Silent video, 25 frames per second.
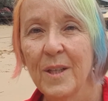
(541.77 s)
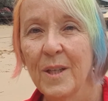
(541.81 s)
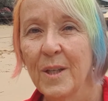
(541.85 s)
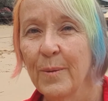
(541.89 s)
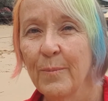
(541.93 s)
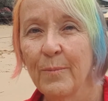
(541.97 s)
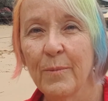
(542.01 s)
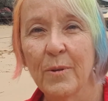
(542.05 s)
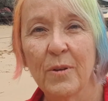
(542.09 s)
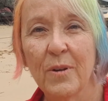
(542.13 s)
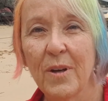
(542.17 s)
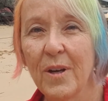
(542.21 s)

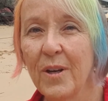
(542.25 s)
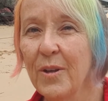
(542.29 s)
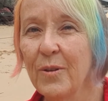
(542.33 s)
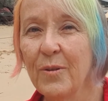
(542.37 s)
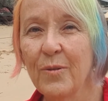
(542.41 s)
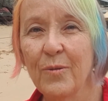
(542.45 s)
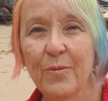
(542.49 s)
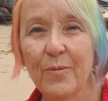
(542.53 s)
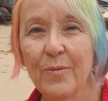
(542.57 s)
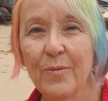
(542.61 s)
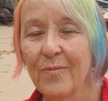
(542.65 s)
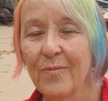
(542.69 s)

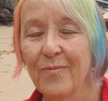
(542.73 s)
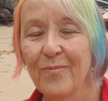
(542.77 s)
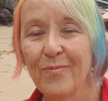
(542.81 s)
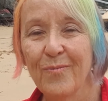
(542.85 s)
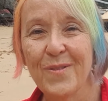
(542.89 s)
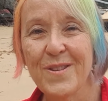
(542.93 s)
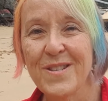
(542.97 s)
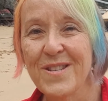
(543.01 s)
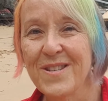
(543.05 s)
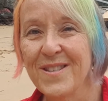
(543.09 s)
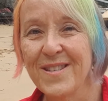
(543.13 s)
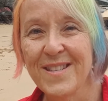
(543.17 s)
Moreau
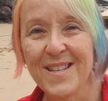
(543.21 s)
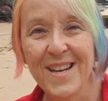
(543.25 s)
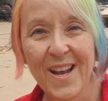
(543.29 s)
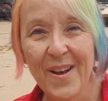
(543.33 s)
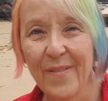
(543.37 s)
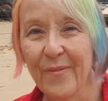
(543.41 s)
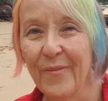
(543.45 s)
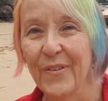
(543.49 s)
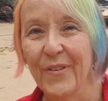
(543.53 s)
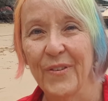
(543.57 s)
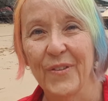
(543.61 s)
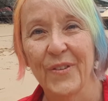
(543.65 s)
was
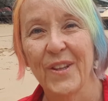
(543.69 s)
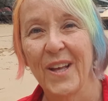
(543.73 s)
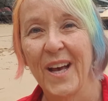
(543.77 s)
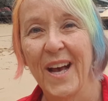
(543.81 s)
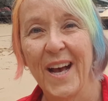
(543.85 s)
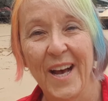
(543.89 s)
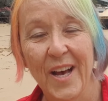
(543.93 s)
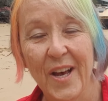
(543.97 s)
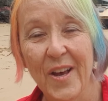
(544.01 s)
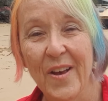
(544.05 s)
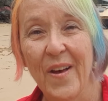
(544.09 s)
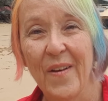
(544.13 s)
never
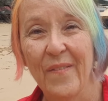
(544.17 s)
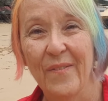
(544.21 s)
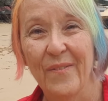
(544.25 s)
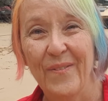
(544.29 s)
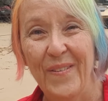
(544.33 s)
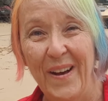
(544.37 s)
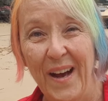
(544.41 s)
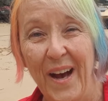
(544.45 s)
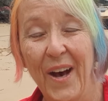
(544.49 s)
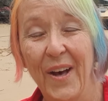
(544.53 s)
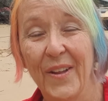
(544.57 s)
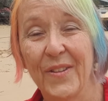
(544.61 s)
the
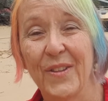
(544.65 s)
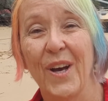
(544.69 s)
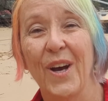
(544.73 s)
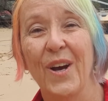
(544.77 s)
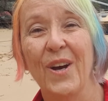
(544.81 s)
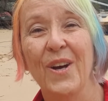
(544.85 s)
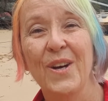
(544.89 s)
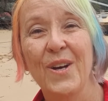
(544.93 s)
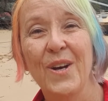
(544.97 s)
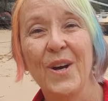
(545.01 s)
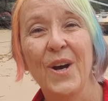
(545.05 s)
father